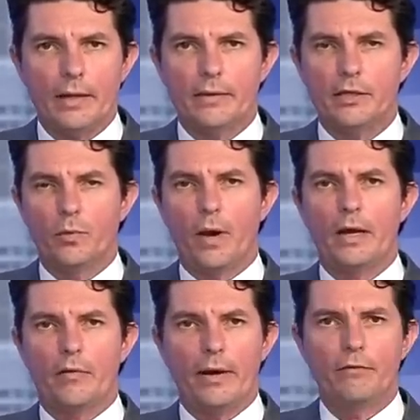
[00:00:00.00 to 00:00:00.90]
that you are
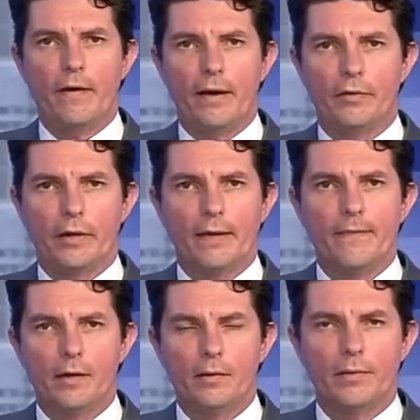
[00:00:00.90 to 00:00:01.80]
grandfathering it,
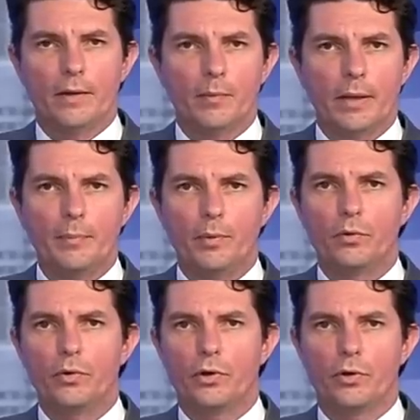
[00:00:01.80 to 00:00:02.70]
that
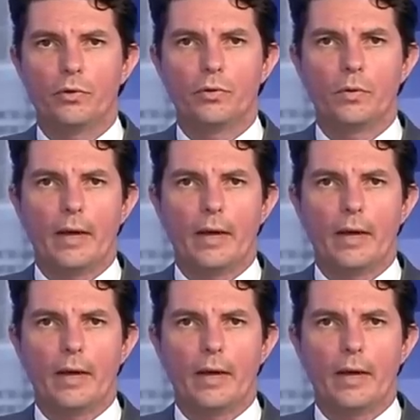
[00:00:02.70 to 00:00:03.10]
people who